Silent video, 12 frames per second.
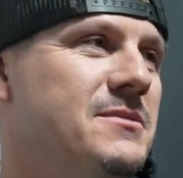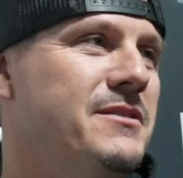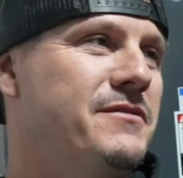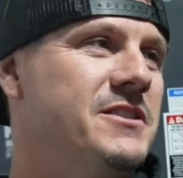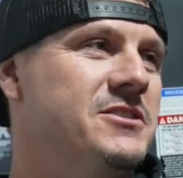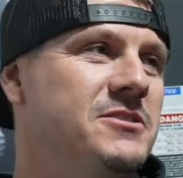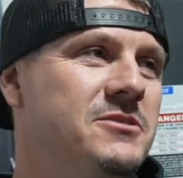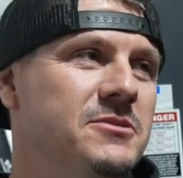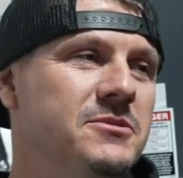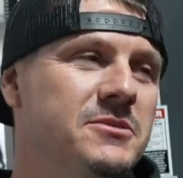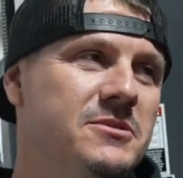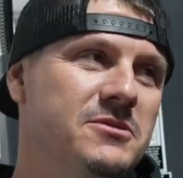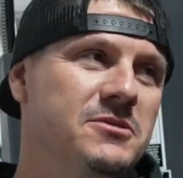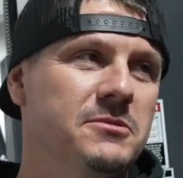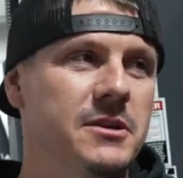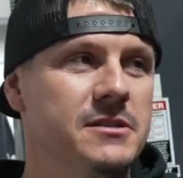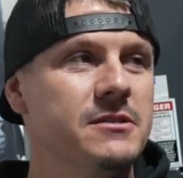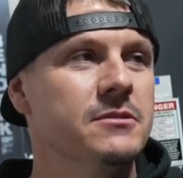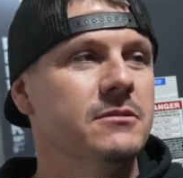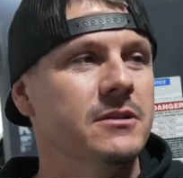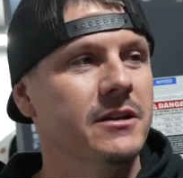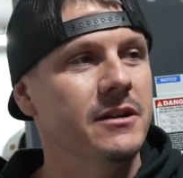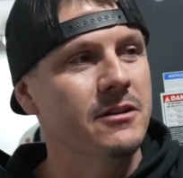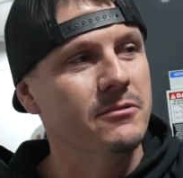if I should do, there's two ways of doing
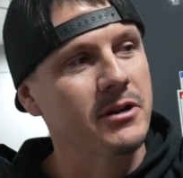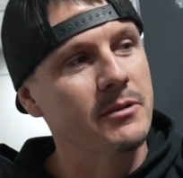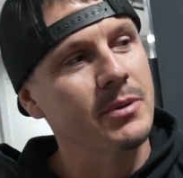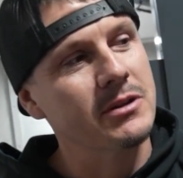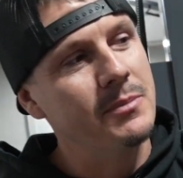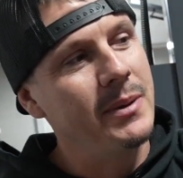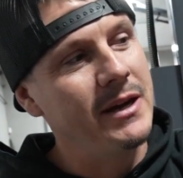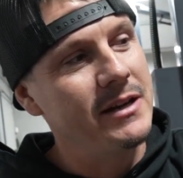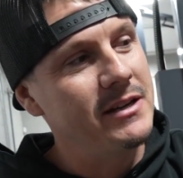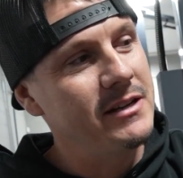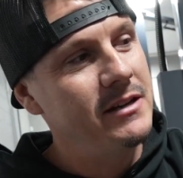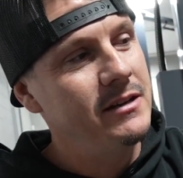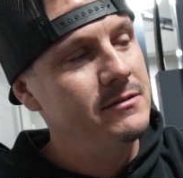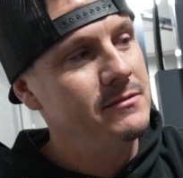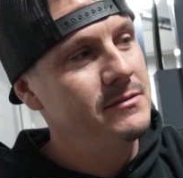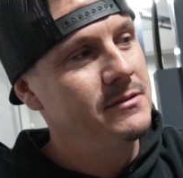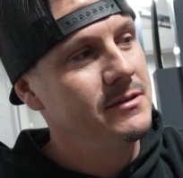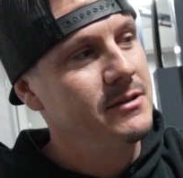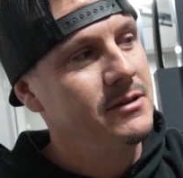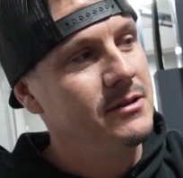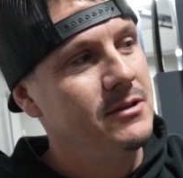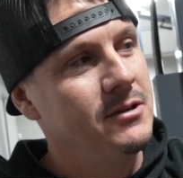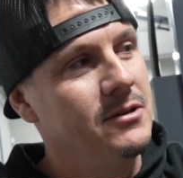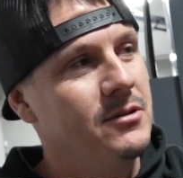it. Either we can put the pan on now,
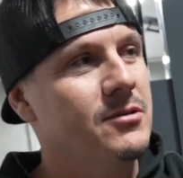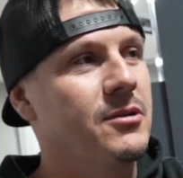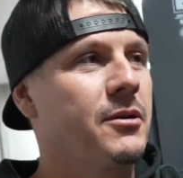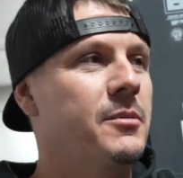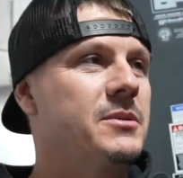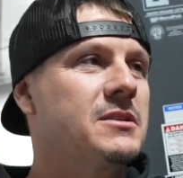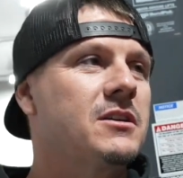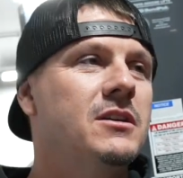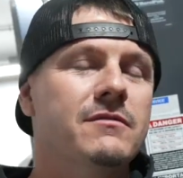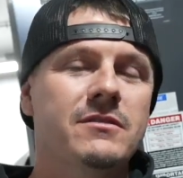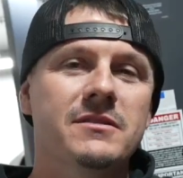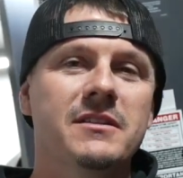or we can put the cover and